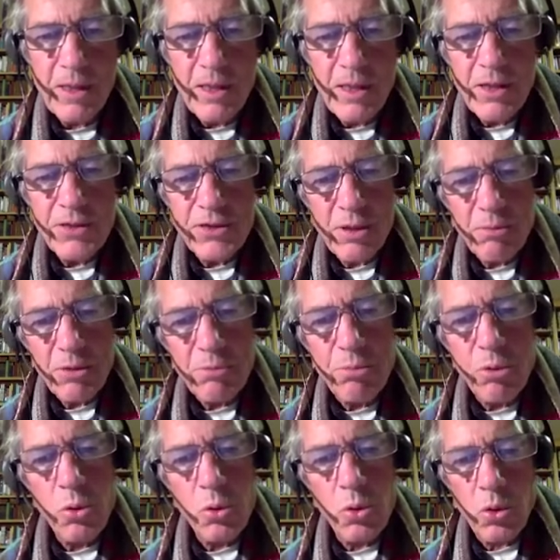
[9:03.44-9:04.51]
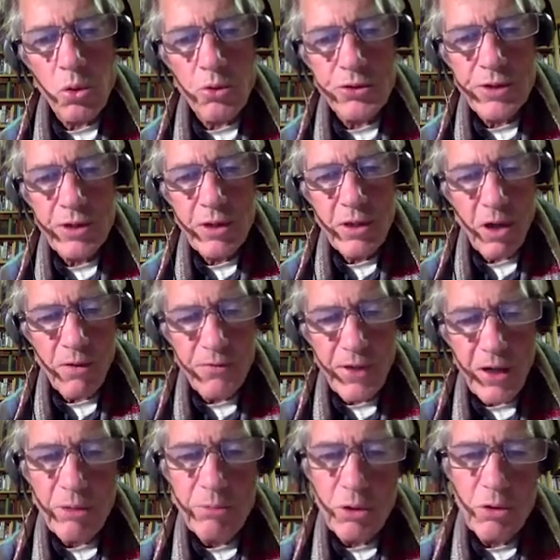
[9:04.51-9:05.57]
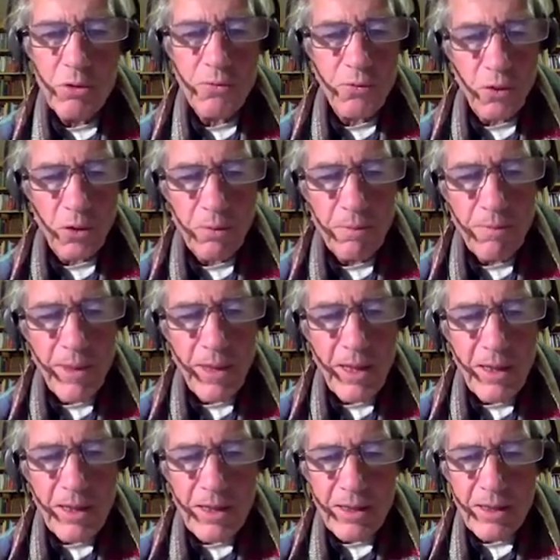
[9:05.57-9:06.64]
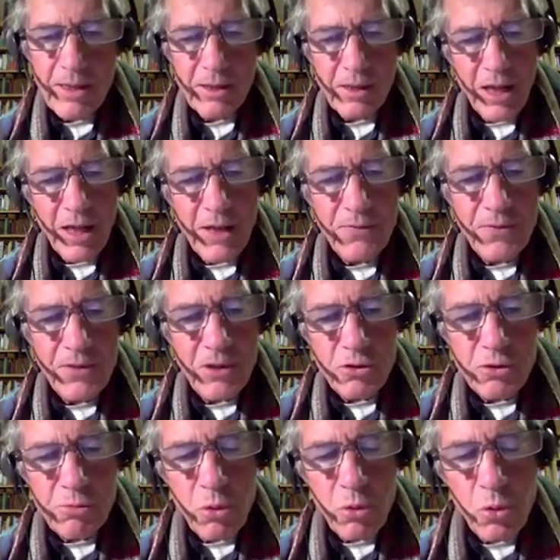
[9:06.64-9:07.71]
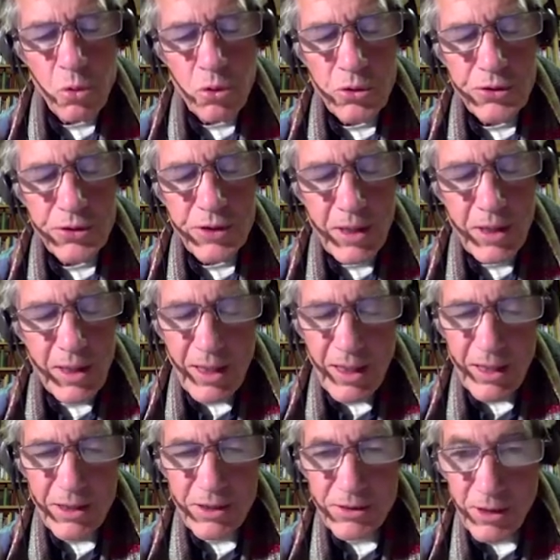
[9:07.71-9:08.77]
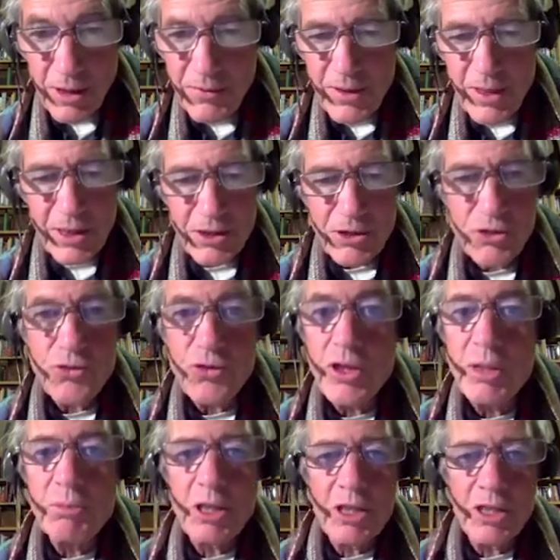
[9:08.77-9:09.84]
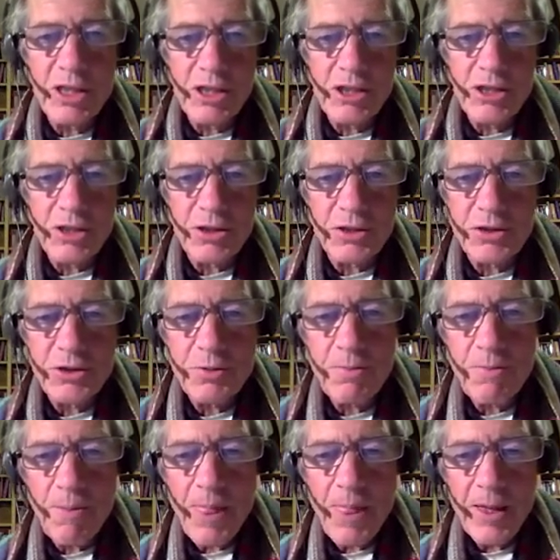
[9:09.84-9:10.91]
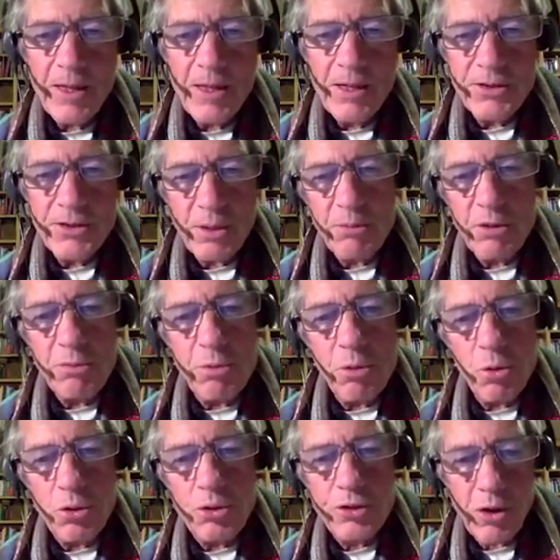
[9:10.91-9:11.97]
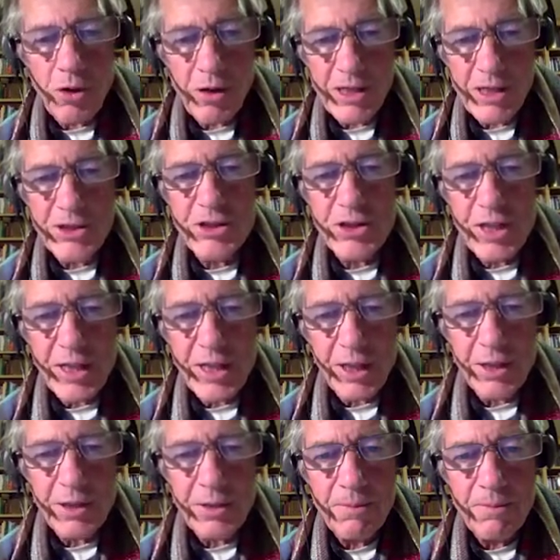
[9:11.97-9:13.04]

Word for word: Some of the pools are very beautiful. Life in those pools is living in extreme conditions. Some of the pools are acidic,